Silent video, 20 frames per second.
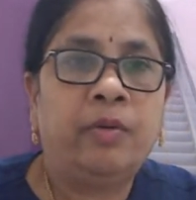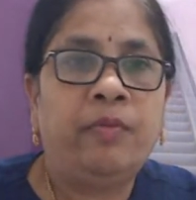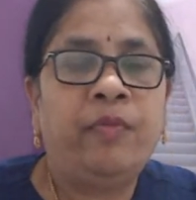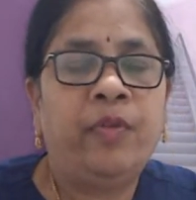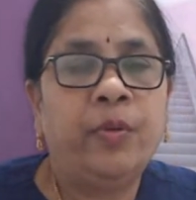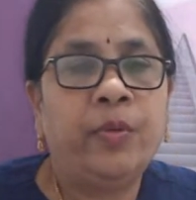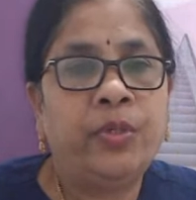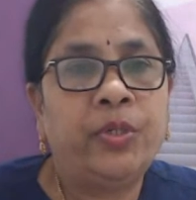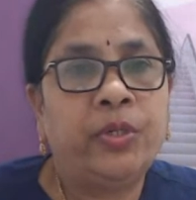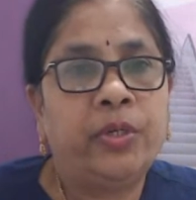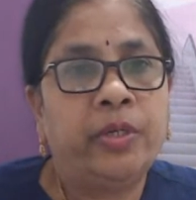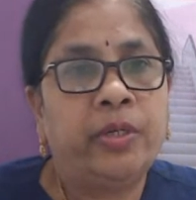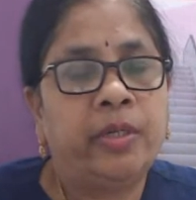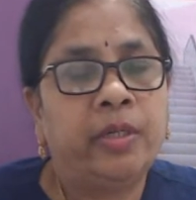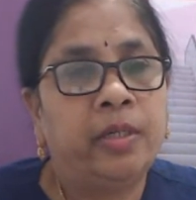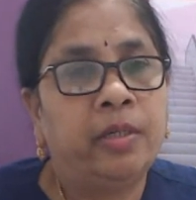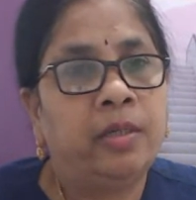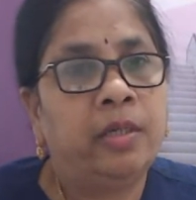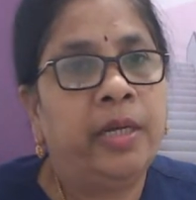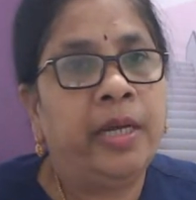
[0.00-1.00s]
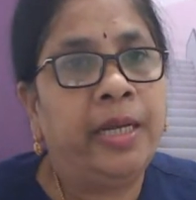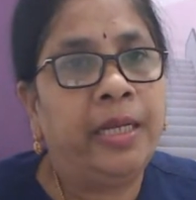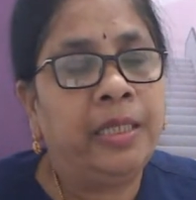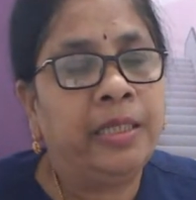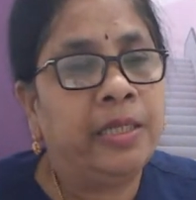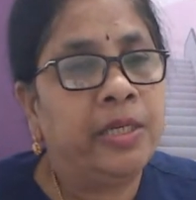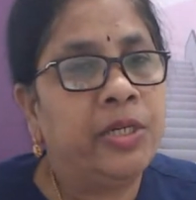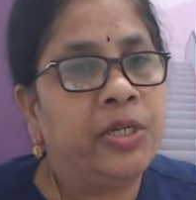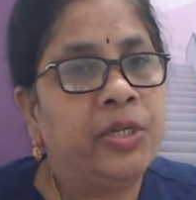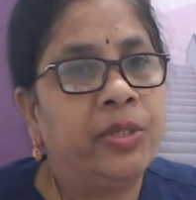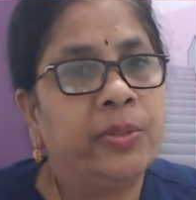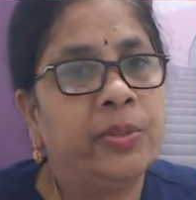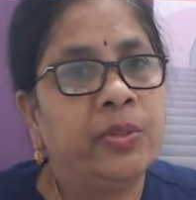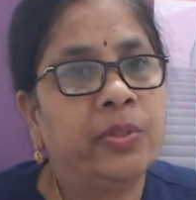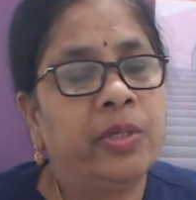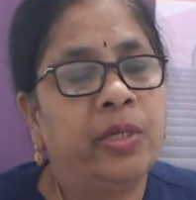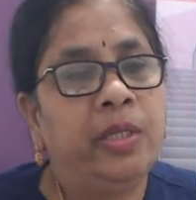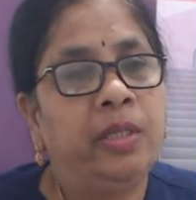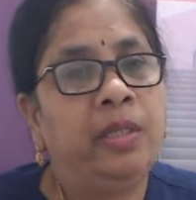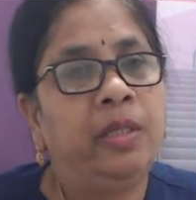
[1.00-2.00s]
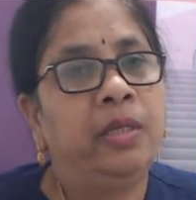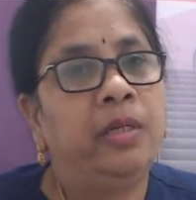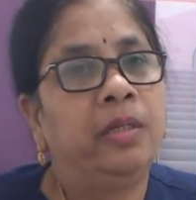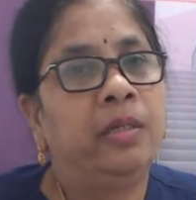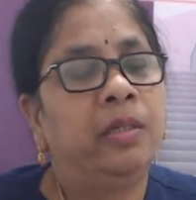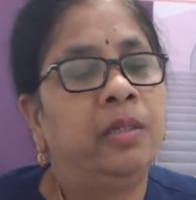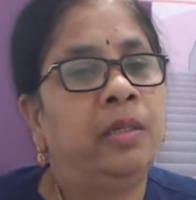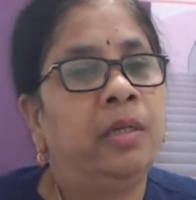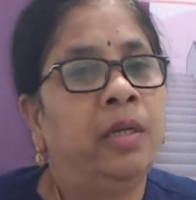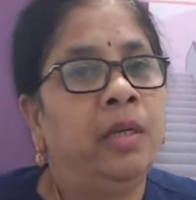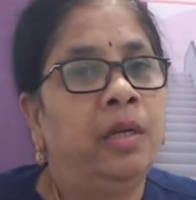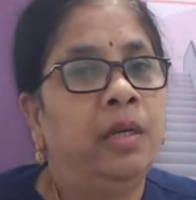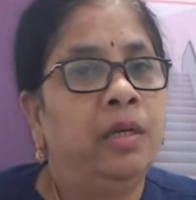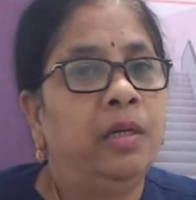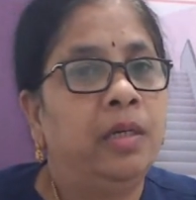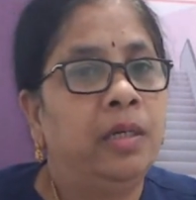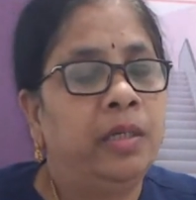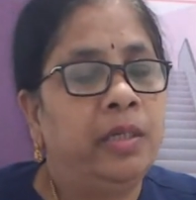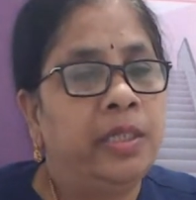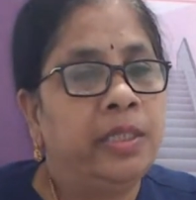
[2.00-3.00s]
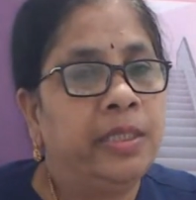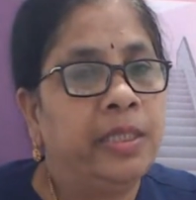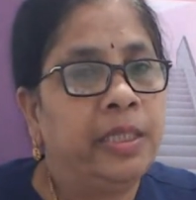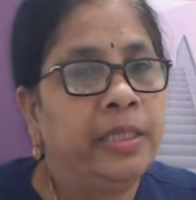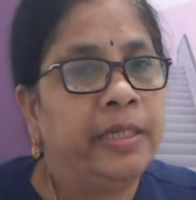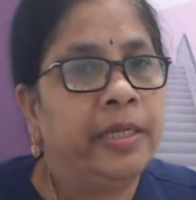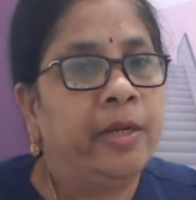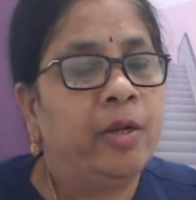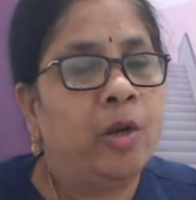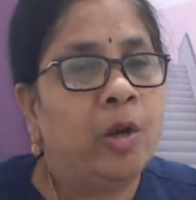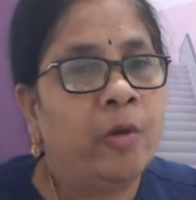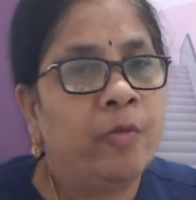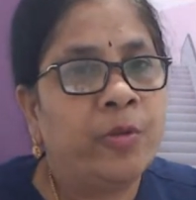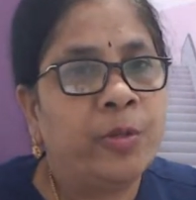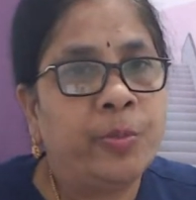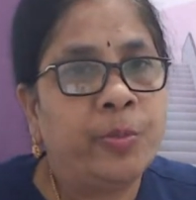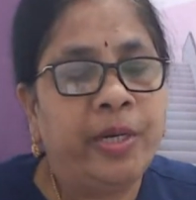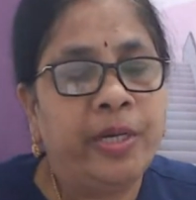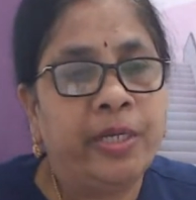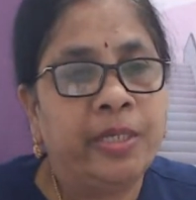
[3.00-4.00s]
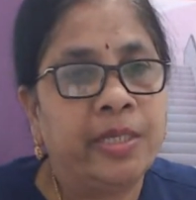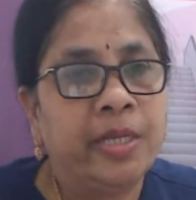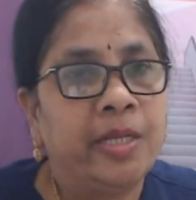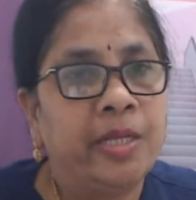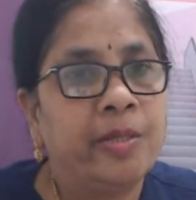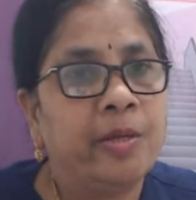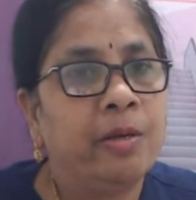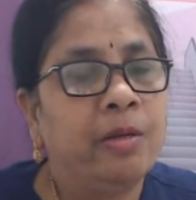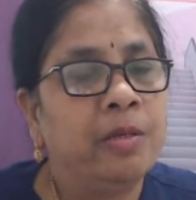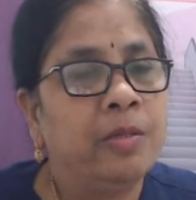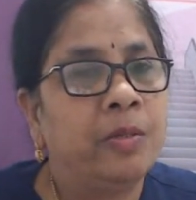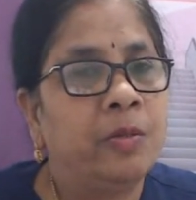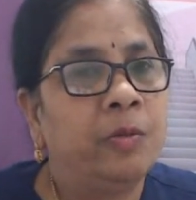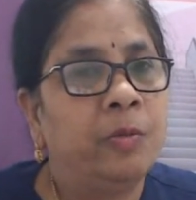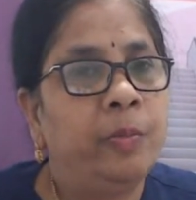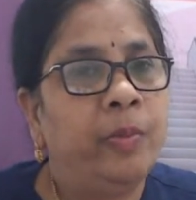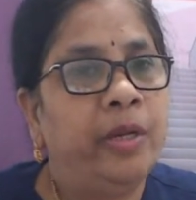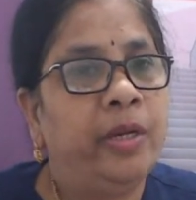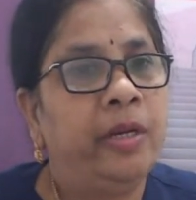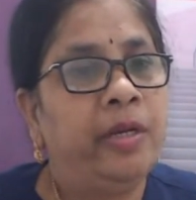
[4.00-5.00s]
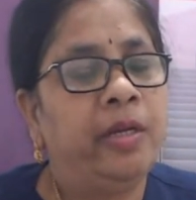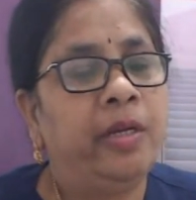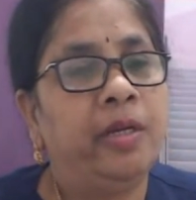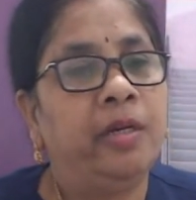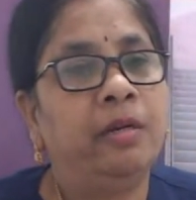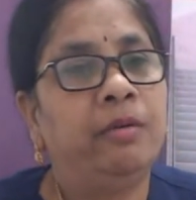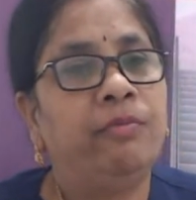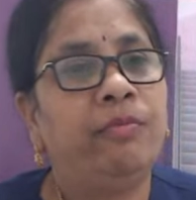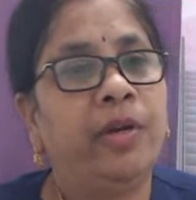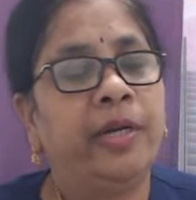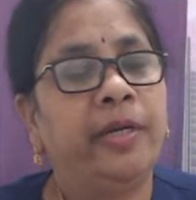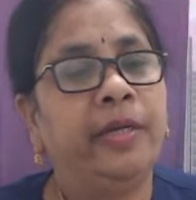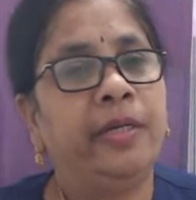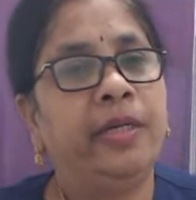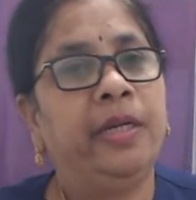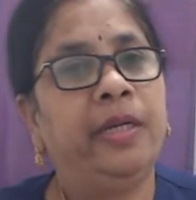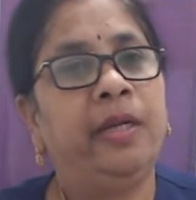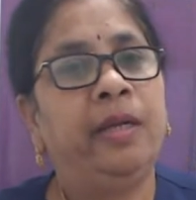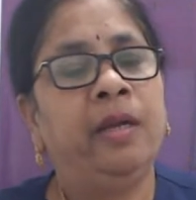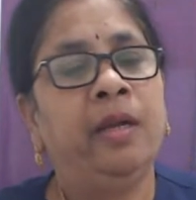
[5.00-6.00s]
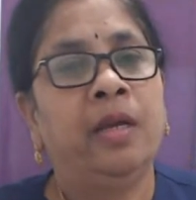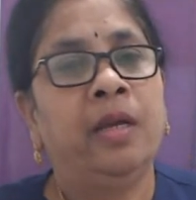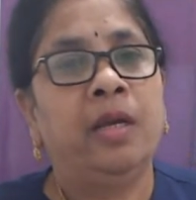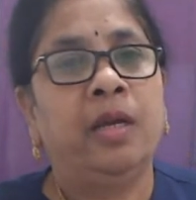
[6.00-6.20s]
future health issues in the resulting offsprings has also been finally